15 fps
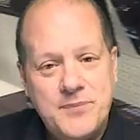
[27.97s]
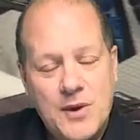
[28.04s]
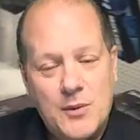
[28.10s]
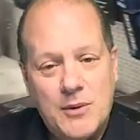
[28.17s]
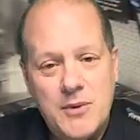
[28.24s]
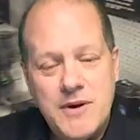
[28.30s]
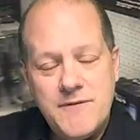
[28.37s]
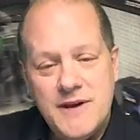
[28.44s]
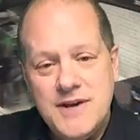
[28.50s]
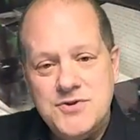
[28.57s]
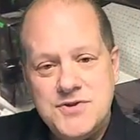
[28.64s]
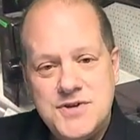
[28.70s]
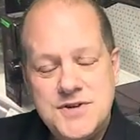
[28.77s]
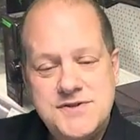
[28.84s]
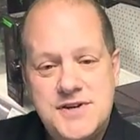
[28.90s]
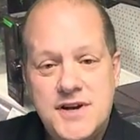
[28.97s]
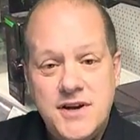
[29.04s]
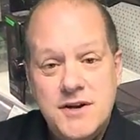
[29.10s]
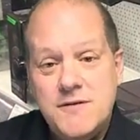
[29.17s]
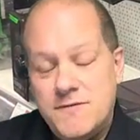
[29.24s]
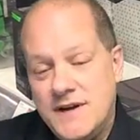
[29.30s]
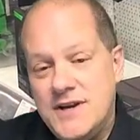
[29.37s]
Well, we've introduced a
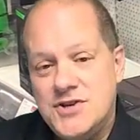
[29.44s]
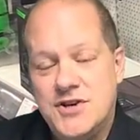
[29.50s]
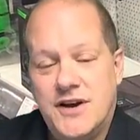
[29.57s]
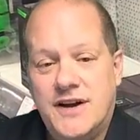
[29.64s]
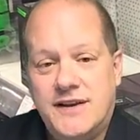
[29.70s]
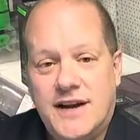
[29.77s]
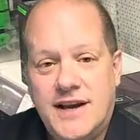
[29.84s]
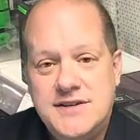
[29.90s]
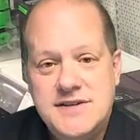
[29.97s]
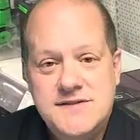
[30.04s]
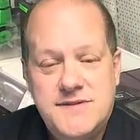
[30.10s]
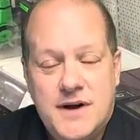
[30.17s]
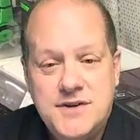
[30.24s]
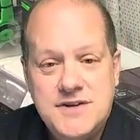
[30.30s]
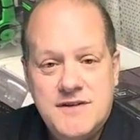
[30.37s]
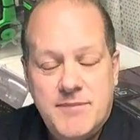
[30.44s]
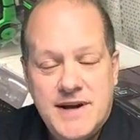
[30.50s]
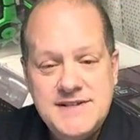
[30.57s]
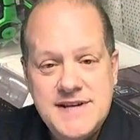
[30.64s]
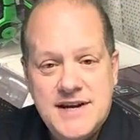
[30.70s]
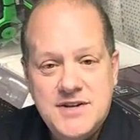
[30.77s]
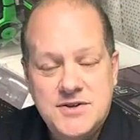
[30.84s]
new feature in the latest version of
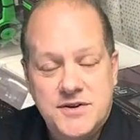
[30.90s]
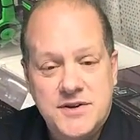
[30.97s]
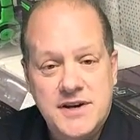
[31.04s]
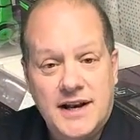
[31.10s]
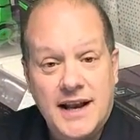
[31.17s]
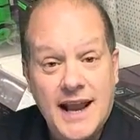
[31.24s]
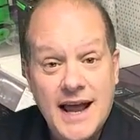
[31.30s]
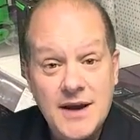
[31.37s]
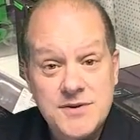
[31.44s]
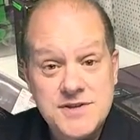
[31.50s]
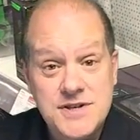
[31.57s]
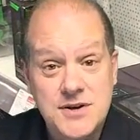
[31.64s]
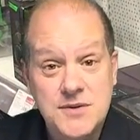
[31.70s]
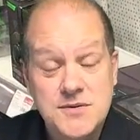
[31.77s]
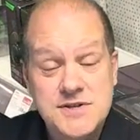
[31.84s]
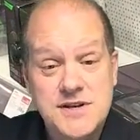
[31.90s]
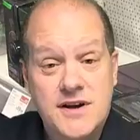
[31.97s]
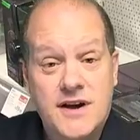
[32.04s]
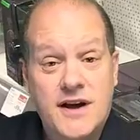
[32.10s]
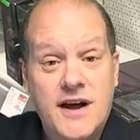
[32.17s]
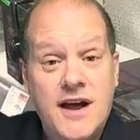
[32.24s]
BetAngel that allows you to